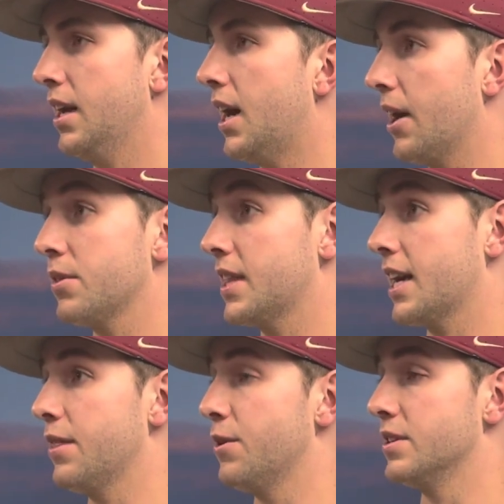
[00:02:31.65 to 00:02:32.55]
I don't think
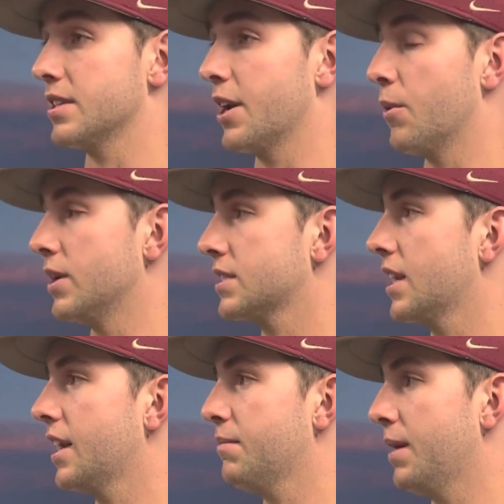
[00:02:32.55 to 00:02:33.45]
I threw the slider once
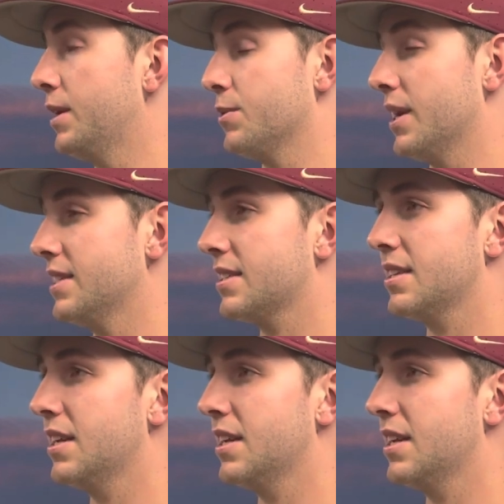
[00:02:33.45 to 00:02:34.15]
tonight, maybe twice.